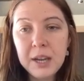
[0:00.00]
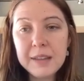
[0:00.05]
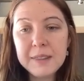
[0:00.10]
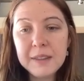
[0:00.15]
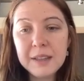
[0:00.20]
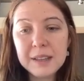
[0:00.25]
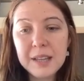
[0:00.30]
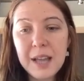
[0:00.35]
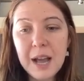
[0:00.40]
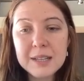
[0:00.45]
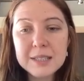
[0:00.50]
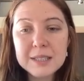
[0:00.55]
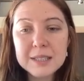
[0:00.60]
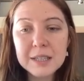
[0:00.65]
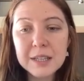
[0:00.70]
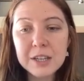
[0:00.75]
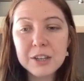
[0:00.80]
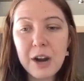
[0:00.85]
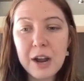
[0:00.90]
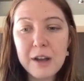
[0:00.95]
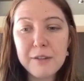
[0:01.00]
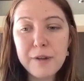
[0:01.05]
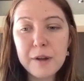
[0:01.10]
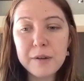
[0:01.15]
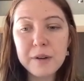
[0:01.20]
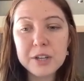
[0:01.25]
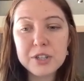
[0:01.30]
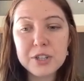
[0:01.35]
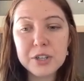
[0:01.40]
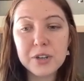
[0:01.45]
And then lastly, Graph
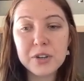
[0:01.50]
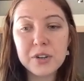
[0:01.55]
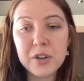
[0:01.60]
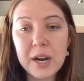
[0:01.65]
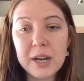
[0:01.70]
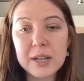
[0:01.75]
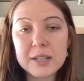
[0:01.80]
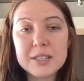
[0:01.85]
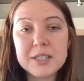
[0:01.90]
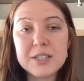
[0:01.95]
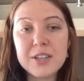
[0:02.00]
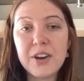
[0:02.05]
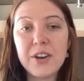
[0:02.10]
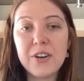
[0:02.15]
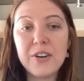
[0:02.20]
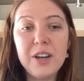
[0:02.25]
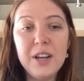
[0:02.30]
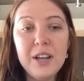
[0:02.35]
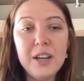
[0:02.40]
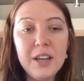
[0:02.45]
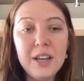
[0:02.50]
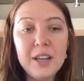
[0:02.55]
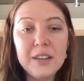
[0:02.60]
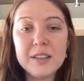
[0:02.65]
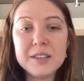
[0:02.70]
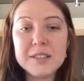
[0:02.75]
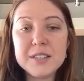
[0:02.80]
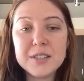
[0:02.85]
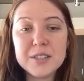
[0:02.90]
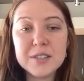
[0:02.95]
Foundation grants. So
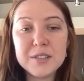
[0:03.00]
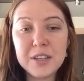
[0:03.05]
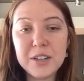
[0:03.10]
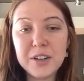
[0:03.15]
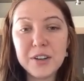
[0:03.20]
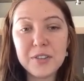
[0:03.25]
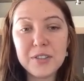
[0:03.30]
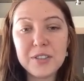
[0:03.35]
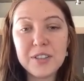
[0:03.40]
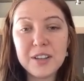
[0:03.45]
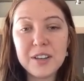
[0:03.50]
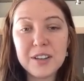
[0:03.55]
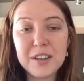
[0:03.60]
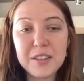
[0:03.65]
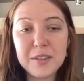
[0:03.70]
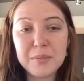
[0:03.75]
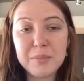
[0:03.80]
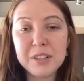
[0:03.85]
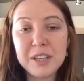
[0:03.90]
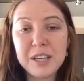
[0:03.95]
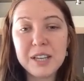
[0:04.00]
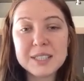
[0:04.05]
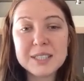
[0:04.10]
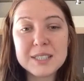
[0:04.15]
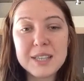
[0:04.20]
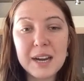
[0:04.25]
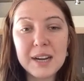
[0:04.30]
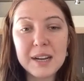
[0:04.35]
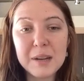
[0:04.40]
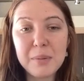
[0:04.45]
this is, the really
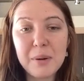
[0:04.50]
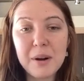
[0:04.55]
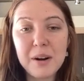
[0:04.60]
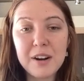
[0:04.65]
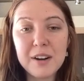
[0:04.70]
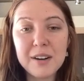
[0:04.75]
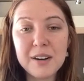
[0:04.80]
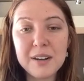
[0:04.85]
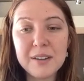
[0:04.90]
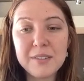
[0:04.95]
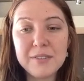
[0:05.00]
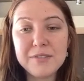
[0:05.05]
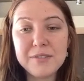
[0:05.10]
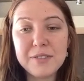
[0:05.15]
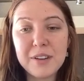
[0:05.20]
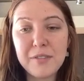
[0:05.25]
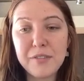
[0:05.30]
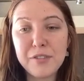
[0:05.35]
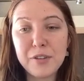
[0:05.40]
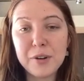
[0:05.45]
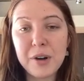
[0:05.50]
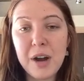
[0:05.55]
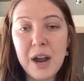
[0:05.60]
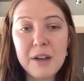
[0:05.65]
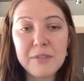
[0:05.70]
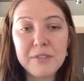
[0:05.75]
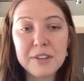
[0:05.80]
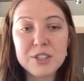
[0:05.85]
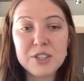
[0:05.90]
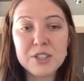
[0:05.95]
exciting part of the
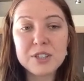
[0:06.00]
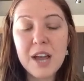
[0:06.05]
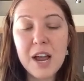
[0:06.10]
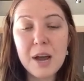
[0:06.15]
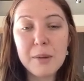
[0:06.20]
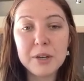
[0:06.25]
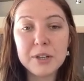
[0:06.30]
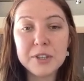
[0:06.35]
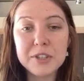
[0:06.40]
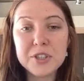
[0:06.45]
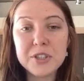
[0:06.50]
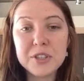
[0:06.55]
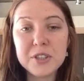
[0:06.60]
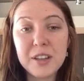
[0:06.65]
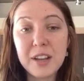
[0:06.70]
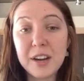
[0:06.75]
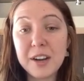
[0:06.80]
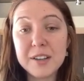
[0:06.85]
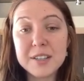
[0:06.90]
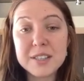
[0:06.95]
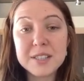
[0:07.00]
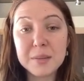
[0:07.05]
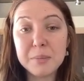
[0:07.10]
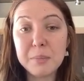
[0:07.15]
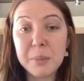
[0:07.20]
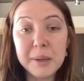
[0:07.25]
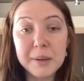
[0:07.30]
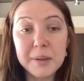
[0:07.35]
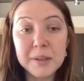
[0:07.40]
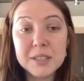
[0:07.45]
Graph is just how much there is to
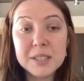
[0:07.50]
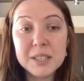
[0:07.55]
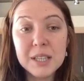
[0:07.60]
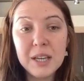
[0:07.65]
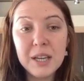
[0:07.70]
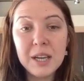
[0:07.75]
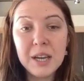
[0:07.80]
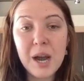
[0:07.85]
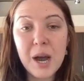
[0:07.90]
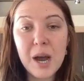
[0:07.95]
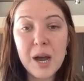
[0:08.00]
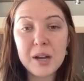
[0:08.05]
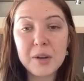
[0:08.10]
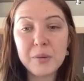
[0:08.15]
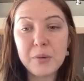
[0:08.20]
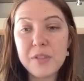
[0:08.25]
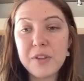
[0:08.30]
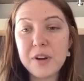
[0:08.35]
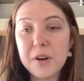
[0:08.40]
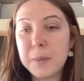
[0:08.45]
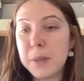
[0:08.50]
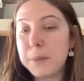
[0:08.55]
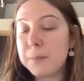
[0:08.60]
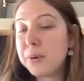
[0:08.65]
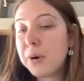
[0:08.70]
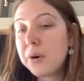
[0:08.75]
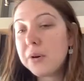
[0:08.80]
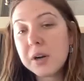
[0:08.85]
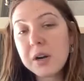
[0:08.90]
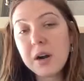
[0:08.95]
build, whether it be
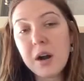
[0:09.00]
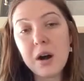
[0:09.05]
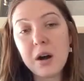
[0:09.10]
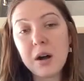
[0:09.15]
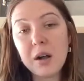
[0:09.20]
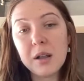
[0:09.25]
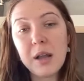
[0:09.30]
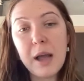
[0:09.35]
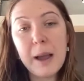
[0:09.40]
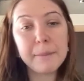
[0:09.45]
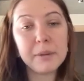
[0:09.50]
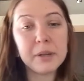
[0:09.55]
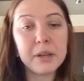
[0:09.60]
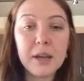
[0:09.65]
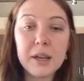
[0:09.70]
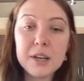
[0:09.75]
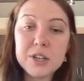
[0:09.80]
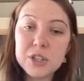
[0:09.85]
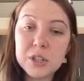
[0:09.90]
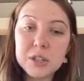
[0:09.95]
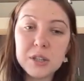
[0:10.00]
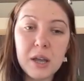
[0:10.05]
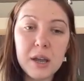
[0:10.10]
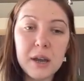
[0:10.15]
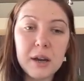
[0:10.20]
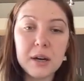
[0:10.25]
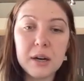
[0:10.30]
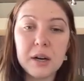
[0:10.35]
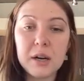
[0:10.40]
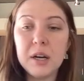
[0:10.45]
protocol, application
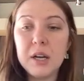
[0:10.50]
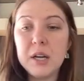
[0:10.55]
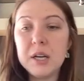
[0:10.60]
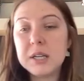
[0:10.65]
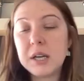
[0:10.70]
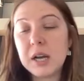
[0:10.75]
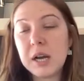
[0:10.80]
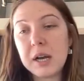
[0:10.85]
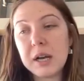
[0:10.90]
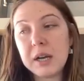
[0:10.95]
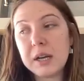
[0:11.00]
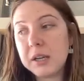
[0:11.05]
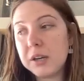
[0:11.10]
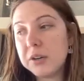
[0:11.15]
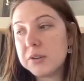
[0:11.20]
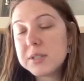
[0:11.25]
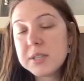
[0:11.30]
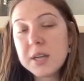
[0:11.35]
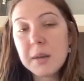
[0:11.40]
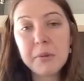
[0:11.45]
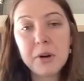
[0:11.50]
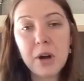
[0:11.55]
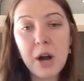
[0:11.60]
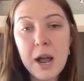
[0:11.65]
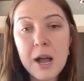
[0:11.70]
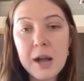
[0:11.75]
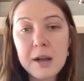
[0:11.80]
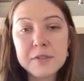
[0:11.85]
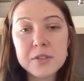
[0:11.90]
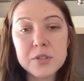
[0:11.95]
layer,
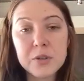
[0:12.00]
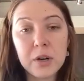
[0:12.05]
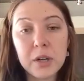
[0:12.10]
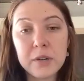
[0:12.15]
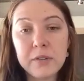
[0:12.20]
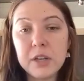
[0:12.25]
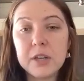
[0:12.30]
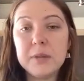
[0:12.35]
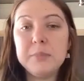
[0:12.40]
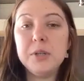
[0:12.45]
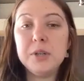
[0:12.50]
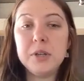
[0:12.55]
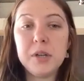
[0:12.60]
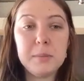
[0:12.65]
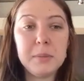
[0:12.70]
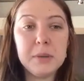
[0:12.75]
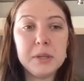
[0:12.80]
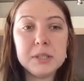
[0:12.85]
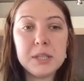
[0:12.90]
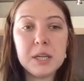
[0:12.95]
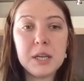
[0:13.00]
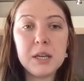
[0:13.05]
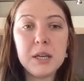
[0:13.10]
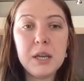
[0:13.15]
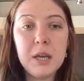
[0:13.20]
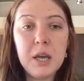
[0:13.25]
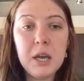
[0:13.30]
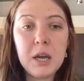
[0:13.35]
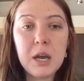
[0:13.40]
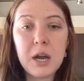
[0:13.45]
subgraphs, or even community
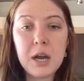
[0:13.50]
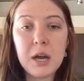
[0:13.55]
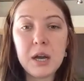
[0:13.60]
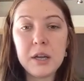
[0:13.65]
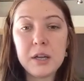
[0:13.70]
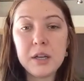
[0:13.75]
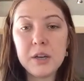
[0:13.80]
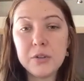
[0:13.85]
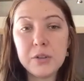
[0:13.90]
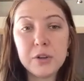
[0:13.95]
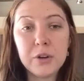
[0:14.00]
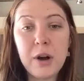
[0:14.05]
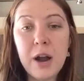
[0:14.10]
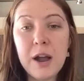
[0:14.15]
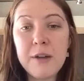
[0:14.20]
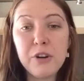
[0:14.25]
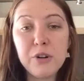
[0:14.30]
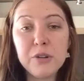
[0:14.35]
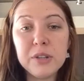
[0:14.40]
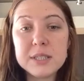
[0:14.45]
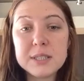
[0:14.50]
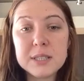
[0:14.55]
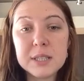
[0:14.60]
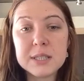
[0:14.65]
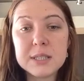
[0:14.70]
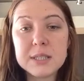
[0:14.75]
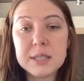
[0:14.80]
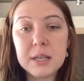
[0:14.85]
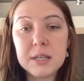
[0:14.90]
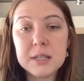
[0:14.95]
building. The Graph only
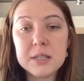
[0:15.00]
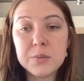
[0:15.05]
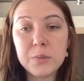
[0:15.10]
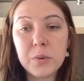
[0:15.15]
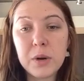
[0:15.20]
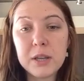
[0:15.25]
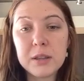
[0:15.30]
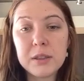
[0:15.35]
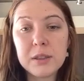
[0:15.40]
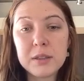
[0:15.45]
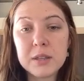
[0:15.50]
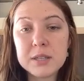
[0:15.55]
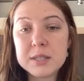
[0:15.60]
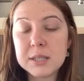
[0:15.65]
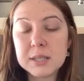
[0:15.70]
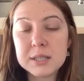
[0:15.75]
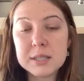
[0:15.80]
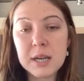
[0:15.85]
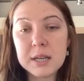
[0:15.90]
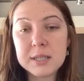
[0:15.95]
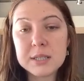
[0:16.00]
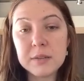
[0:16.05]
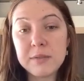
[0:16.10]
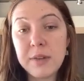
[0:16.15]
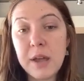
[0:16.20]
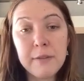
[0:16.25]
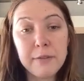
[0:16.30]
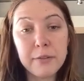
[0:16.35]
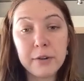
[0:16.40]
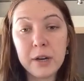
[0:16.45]
succeeds with the success of
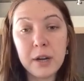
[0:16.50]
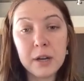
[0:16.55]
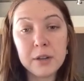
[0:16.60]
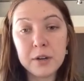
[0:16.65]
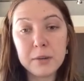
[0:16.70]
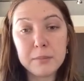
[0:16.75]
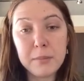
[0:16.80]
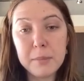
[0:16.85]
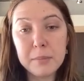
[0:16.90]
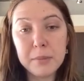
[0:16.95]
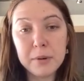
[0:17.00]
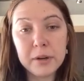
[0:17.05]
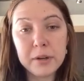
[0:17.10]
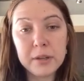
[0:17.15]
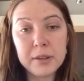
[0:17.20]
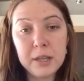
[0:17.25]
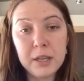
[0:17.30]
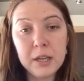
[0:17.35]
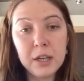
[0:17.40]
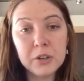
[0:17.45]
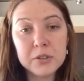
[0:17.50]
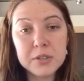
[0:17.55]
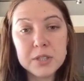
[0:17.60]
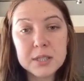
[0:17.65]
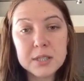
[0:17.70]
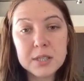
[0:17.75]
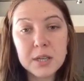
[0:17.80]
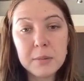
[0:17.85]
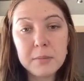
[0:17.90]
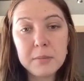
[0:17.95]
every other member in the
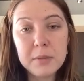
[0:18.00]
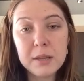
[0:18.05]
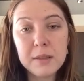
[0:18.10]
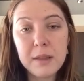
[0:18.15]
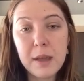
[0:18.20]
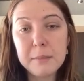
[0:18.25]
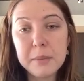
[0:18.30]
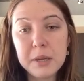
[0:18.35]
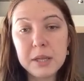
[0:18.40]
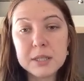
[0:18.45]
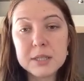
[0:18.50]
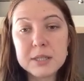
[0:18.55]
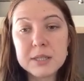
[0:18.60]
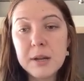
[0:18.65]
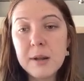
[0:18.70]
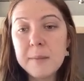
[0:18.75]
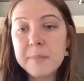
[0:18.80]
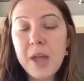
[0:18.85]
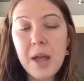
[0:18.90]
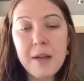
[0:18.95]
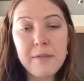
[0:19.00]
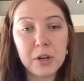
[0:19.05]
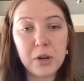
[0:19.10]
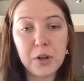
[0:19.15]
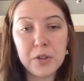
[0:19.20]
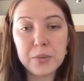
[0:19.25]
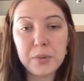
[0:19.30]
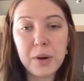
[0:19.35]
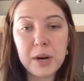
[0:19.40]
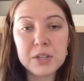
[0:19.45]
ecosystem, and that means having
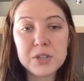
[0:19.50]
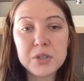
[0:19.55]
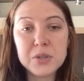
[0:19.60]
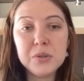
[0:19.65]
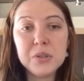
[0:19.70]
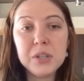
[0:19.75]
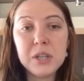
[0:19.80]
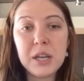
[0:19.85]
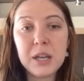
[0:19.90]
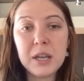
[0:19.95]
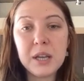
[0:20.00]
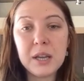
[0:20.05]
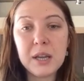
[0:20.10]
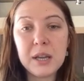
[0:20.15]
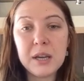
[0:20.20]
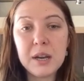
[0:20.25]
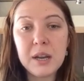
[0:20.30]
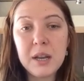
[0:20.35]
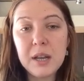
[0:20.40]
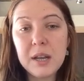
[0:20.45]
all the right tooling and